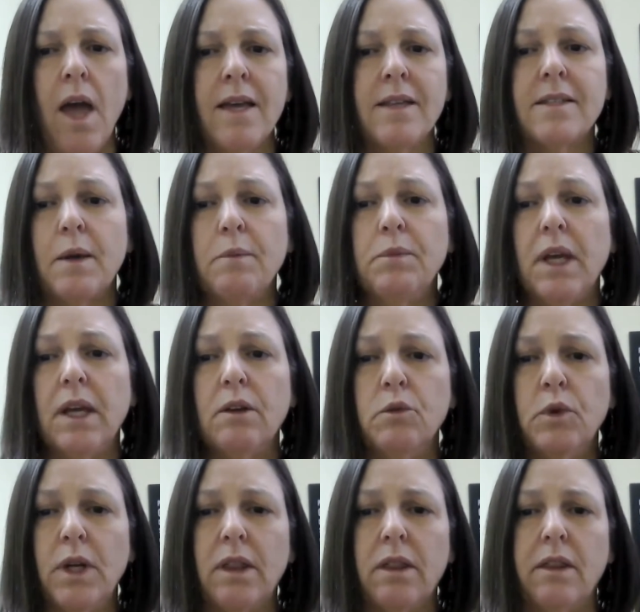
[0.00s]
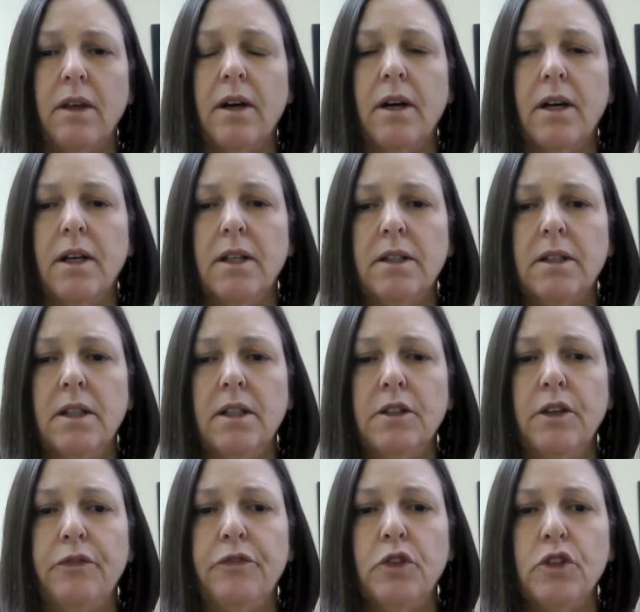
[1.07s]
Same thing with
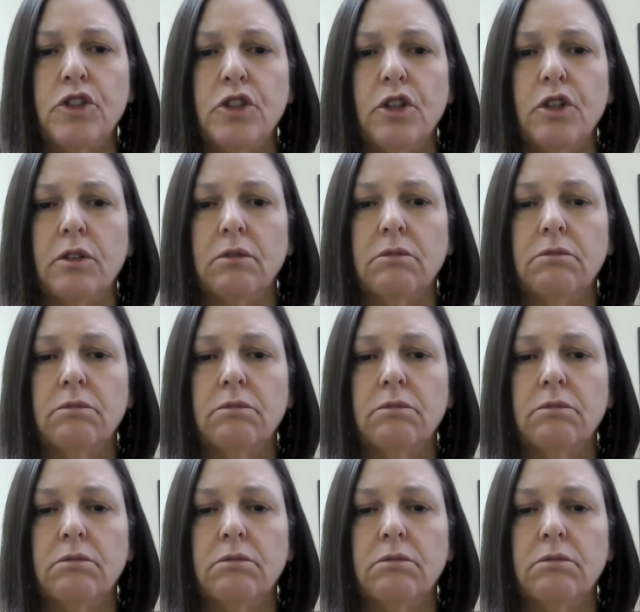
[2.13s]
the future.